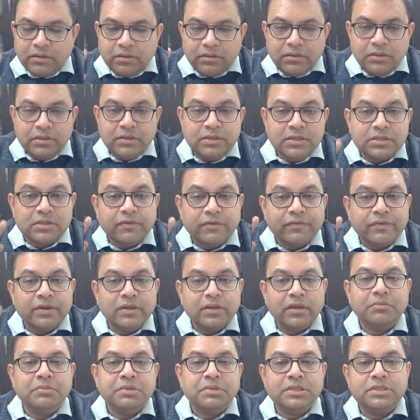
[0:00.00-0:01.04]
Third, this
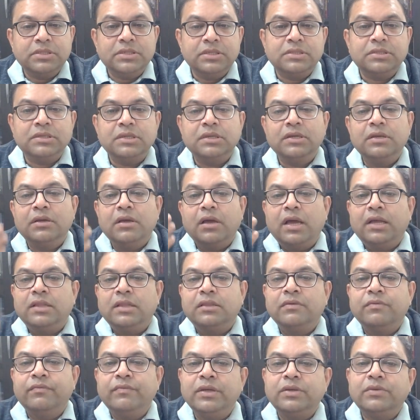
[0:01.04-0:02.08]
suffering can be seized.
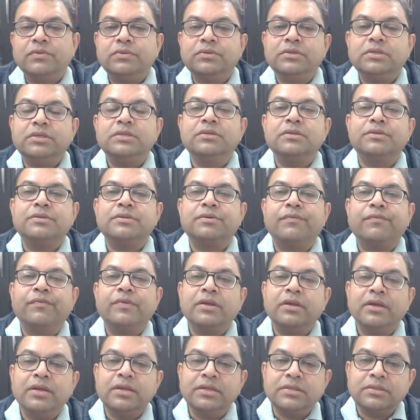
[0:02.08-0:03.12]
And the way to seize the
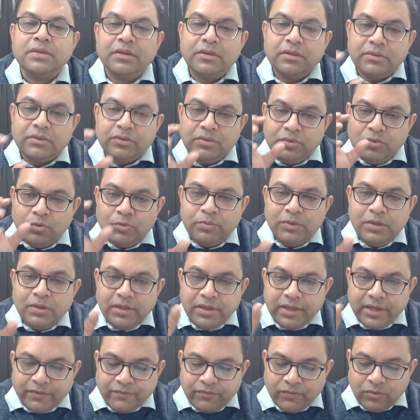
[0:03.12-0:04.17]
suffering is the Noble
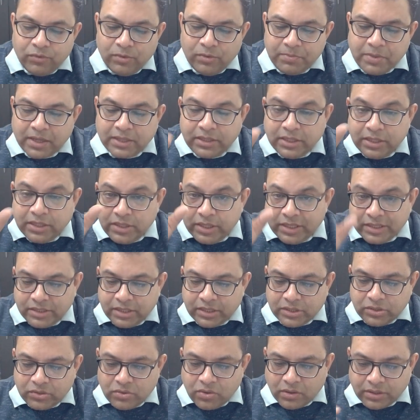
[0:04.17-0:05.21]
Eightfold Path. They get
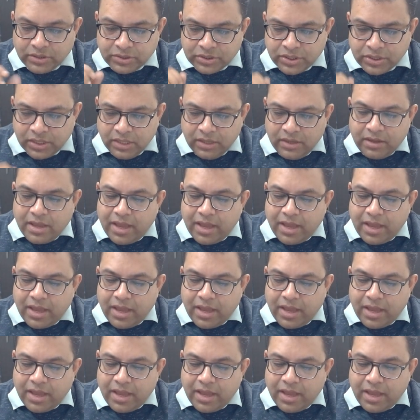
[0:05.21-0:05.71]
that knowledge.